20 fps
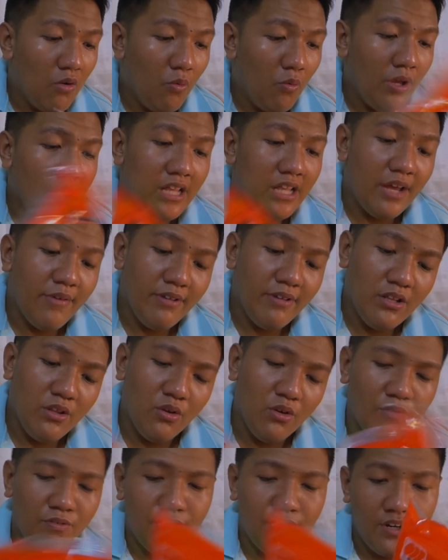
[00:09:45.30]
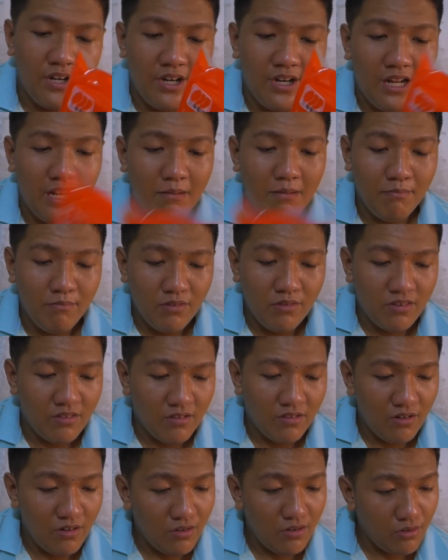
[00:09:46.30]
wait, I will look for the
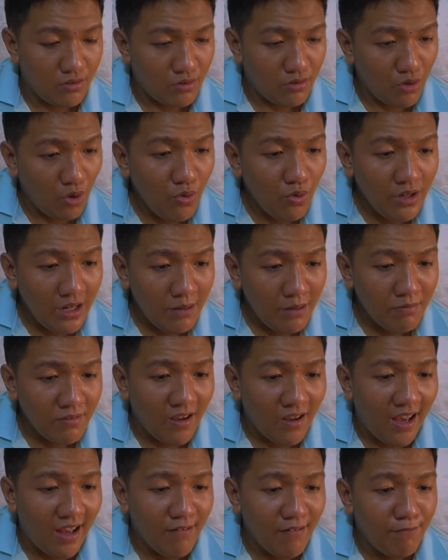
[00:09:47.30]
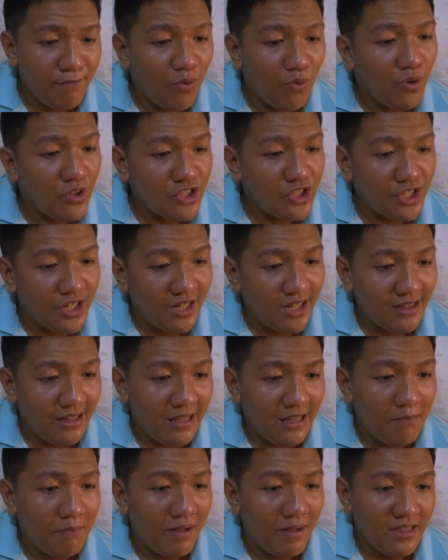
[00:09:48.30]
names. There's no names,
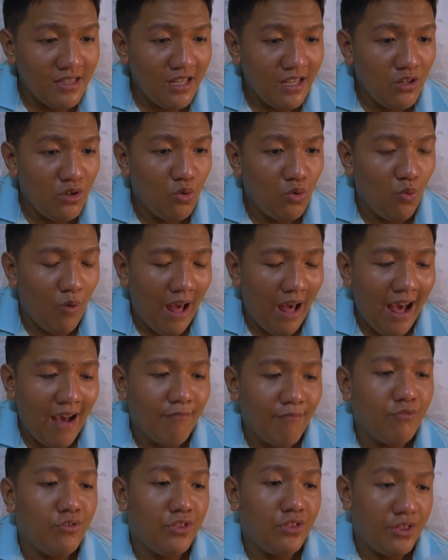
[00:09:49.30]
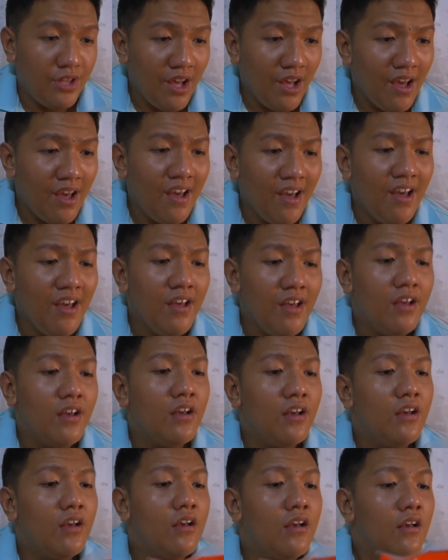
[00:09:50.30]
unfortunately, but they do have the
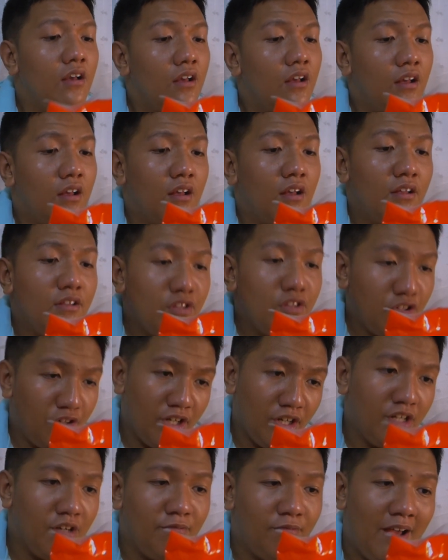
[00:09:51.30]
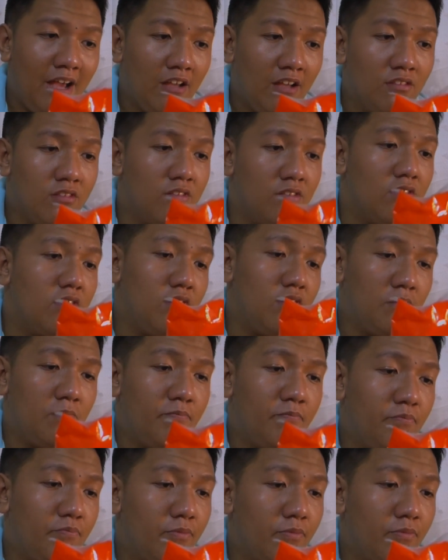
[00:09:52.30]
nutrition facts.